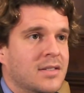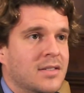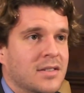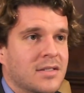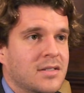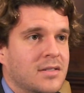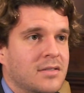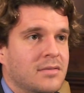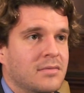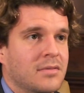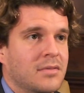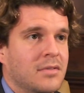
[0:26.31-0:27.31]
It's
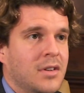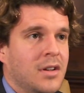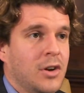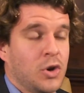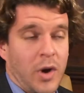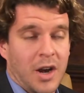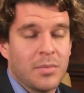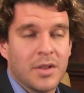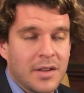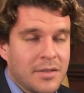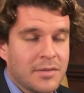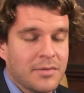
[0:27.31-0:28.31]
this
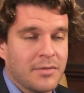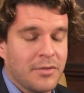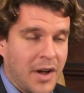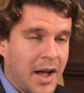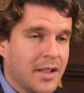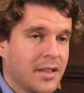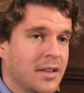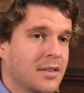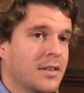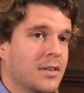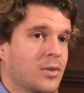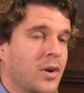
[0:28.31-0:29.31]
incredibly
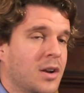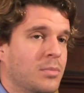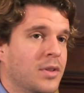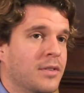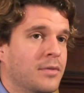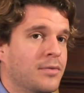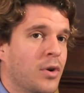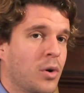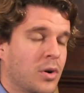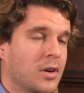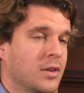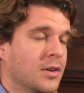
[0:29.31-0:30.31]
violent, incredibly
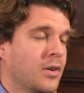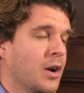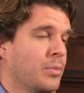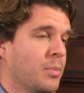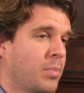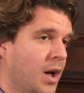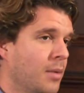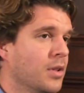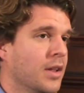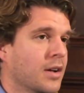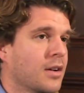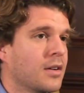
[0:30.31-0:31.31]
vocal, incredibly
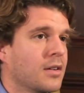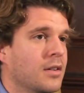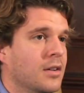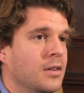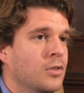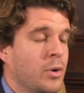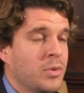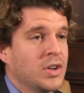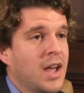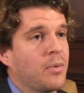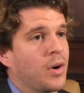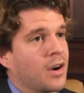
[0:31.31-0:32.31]
public
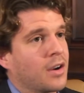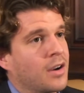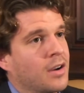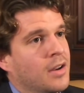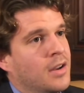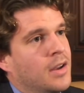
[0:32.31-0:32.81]
criminal network.